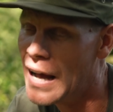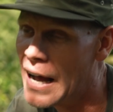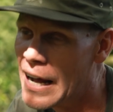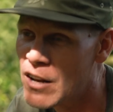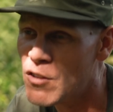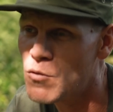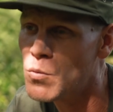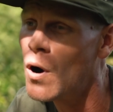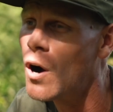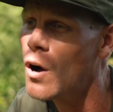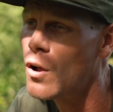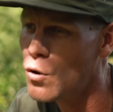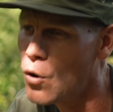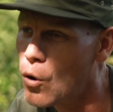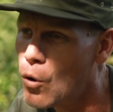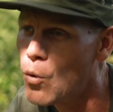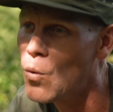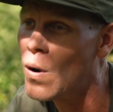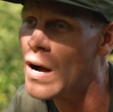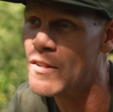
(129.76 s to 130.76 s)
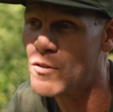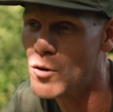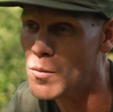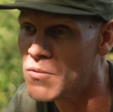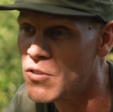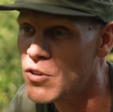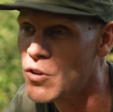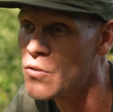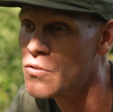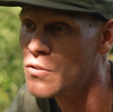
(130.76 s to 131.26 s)
hence why I'll always
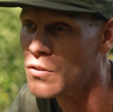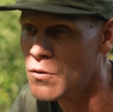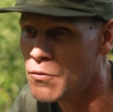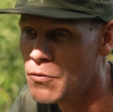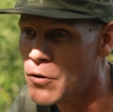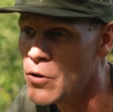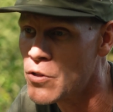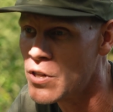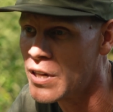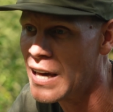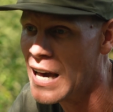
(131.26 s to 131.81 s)
opt to use the diffusion